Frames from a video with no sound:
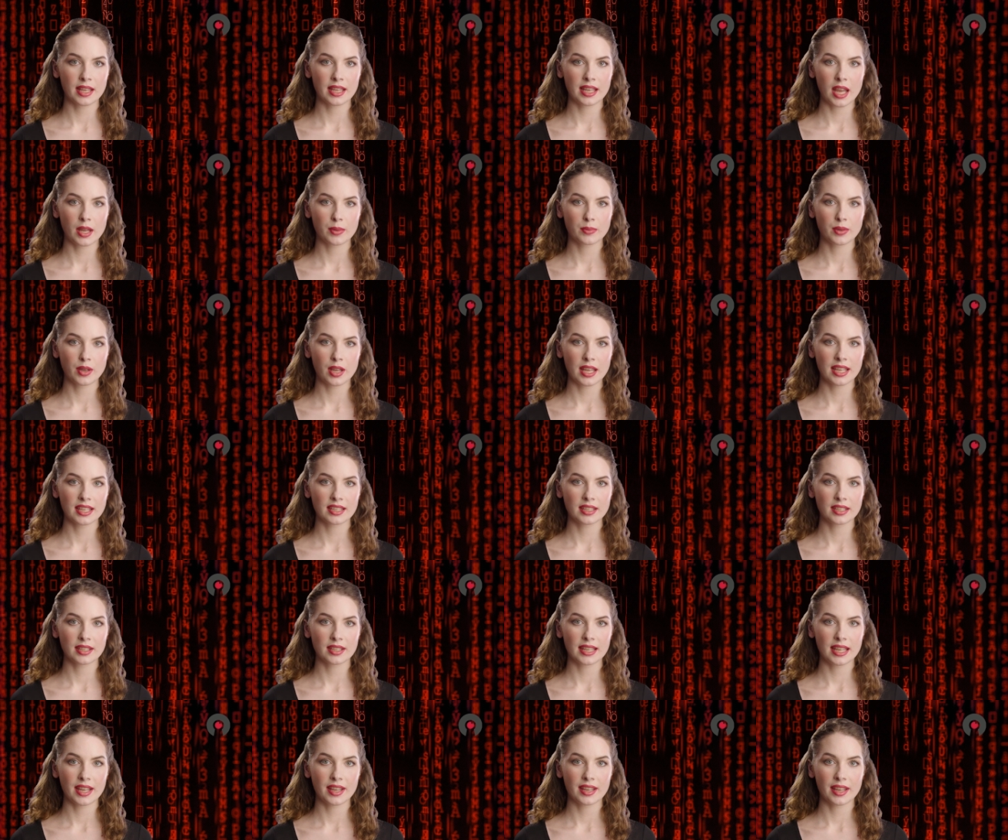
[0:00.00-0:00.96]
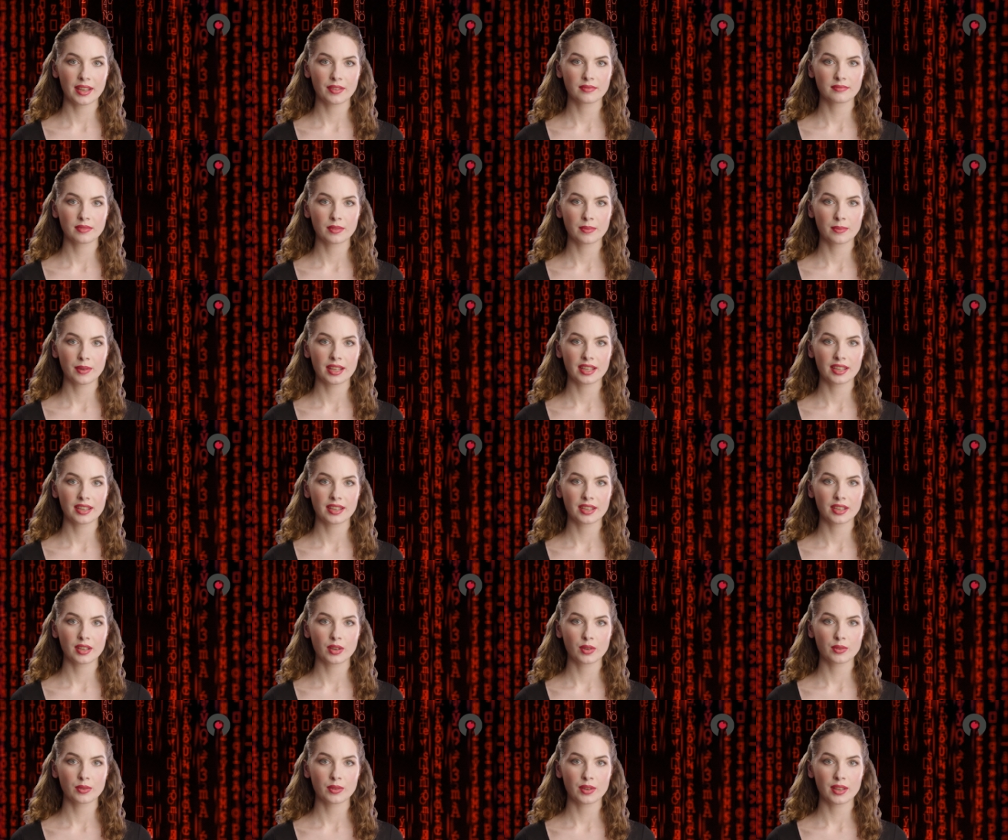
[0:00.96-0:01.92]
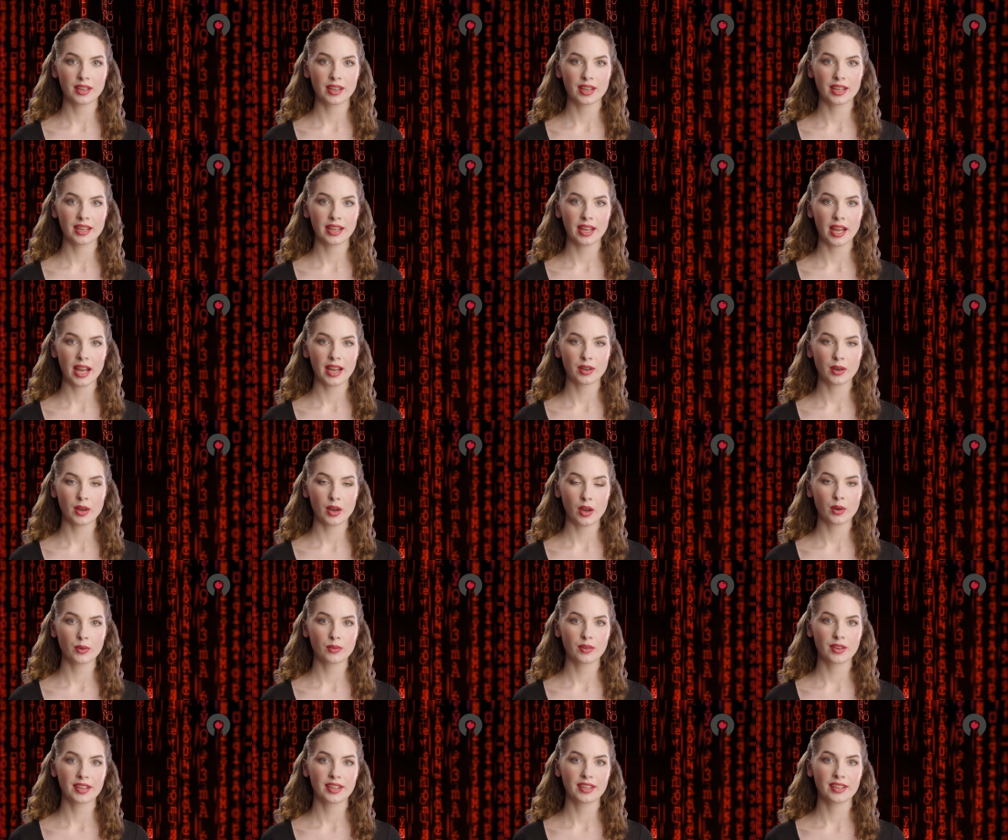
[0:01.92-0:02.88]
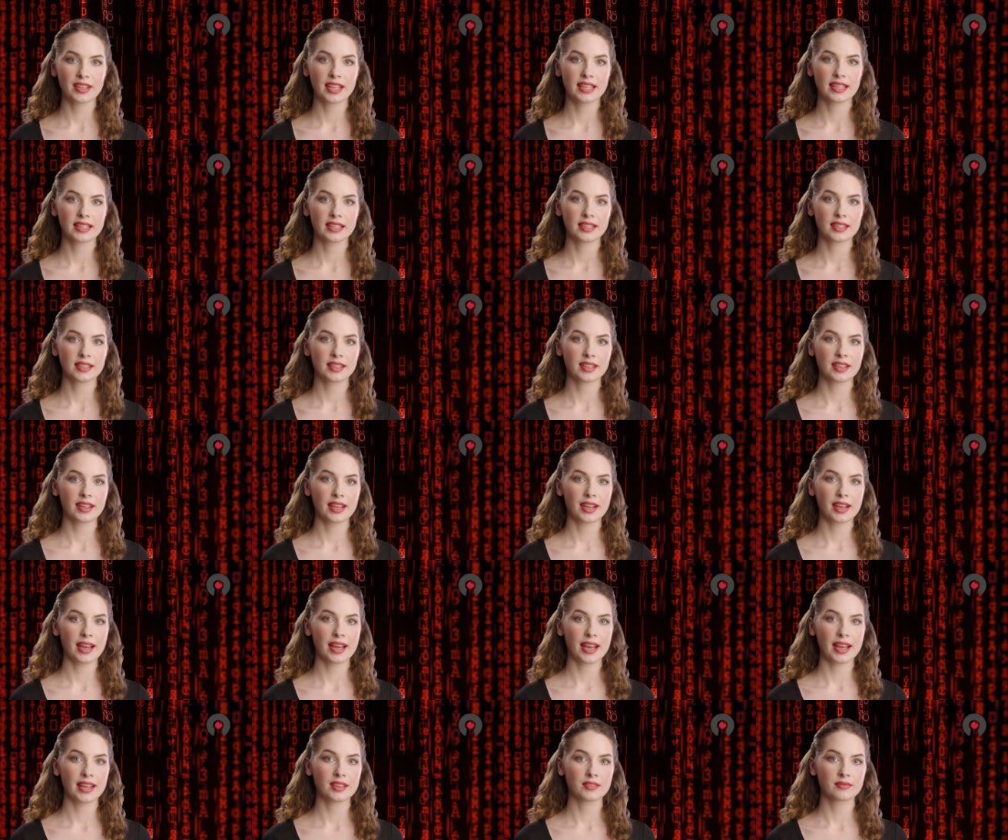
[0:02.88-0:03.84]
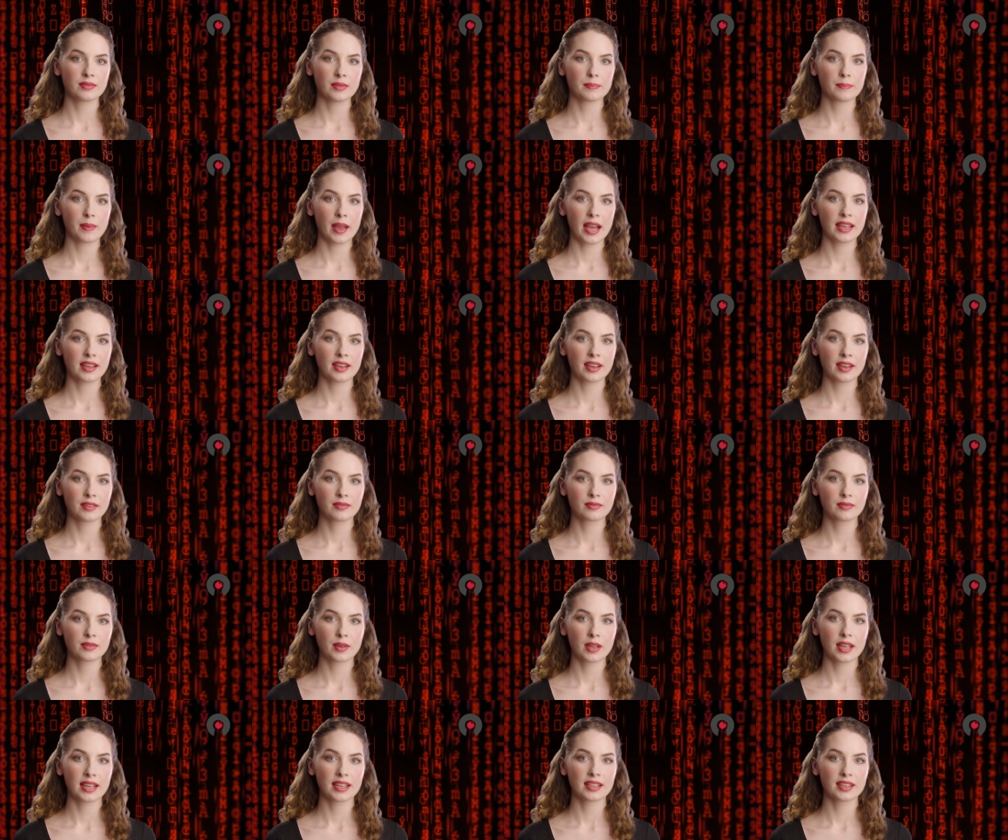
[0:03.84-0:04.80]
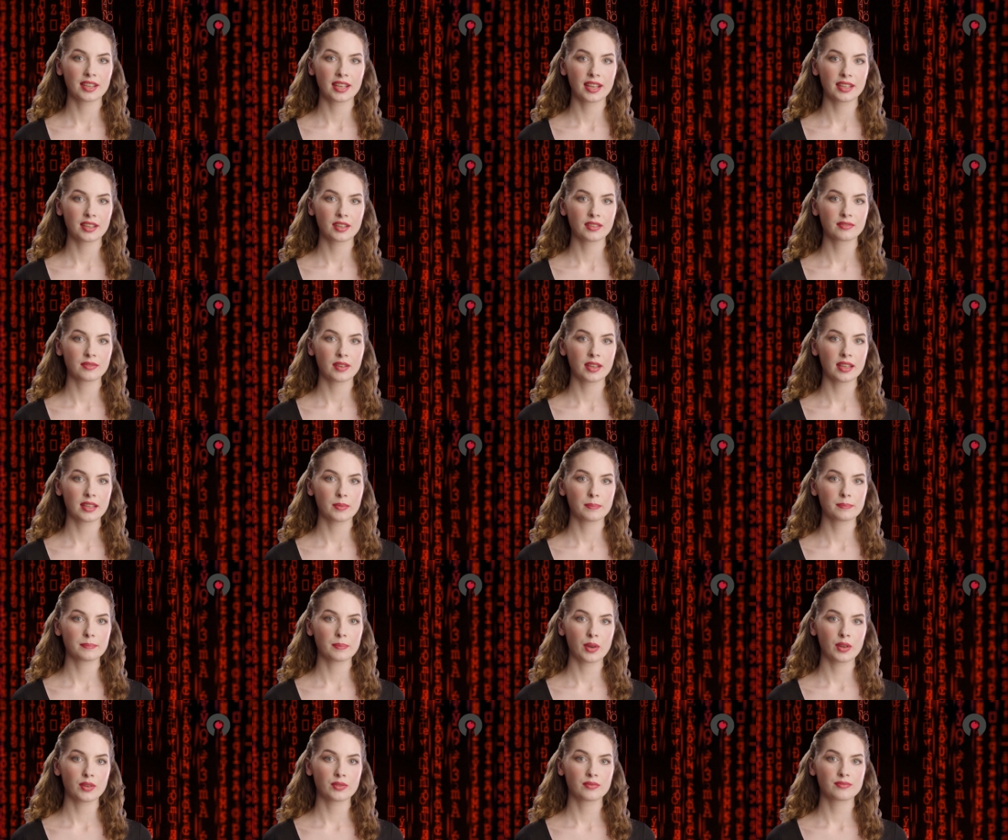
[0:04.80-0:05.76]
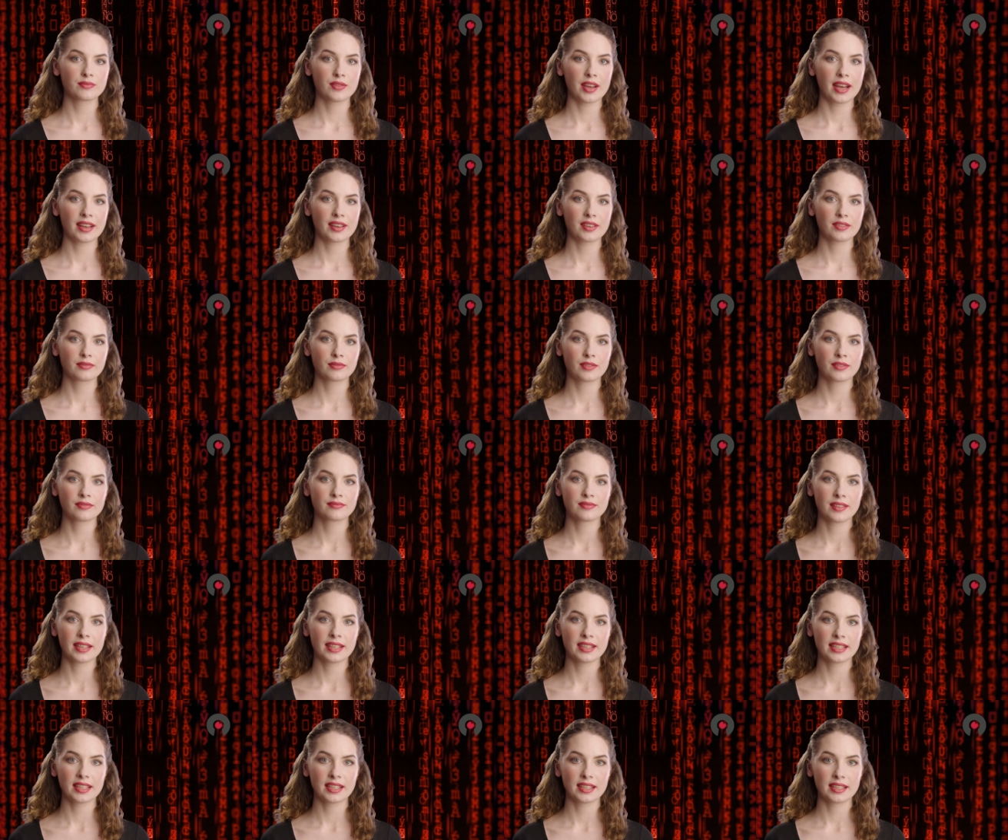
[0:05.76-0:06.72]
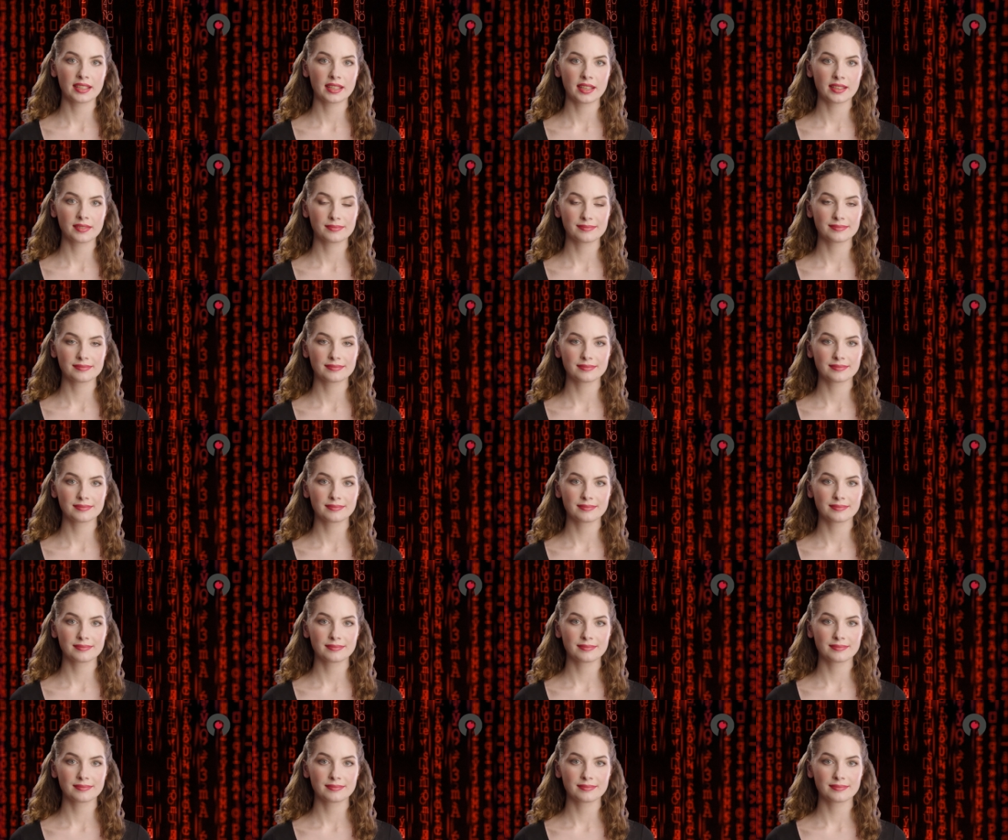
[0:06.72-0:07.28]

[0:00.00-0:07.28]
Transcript: Collaboration and information sharing can help organizations stay ahead of emerging threats and develop more effective defenses.